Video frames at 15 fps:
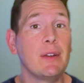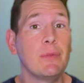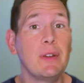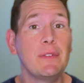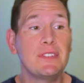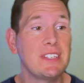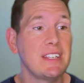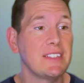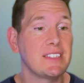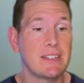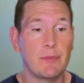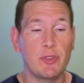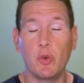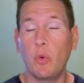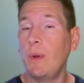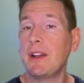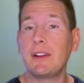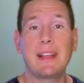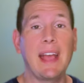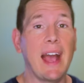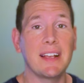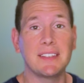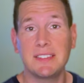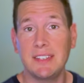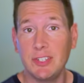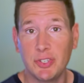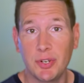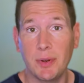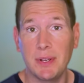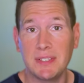We've seen some of the weird casting
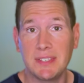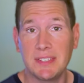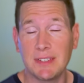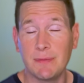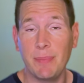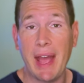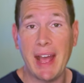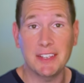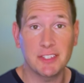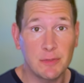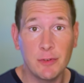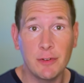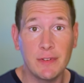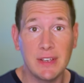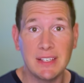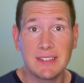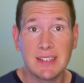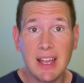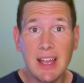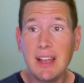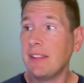choices in past movies,